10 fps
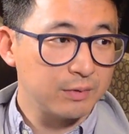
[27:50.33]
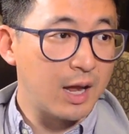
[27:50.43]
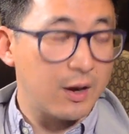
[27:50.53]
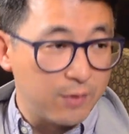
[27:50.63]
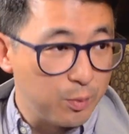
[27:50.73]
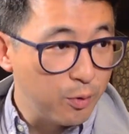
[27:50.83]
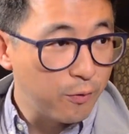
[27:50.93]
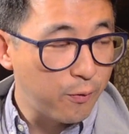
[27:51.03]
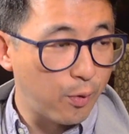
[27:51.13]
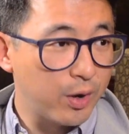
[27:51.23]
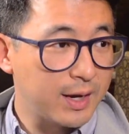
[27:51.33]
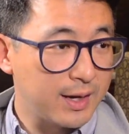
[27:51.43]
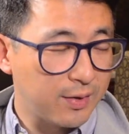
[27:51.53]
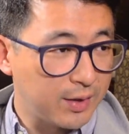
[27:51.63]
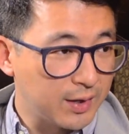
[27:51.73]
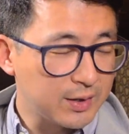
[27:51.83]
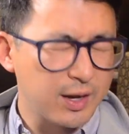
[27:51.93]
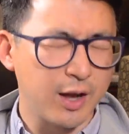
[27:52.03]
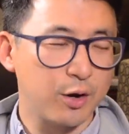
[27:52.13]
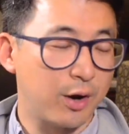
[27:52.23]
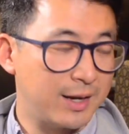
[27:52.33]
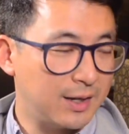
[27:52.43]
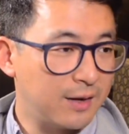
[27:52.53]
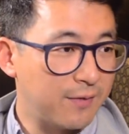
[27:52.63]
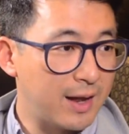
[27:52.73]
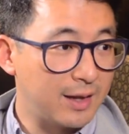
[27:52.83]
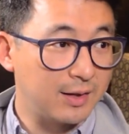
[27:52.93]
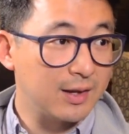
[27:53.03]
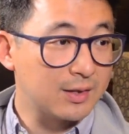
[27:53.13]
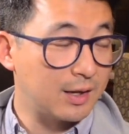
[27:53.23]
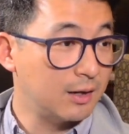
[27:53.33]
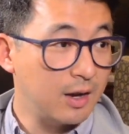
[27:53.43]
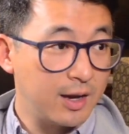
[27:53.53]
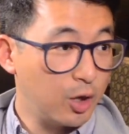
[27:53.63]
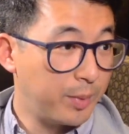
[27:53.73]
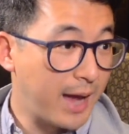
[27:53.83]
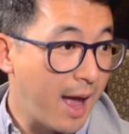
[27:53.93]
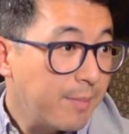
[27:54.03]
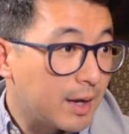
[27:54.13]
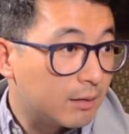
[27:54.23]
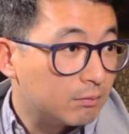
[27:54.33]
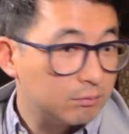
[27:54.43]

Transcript: and if you move forward and get this done or identify like this, then you'll be happy.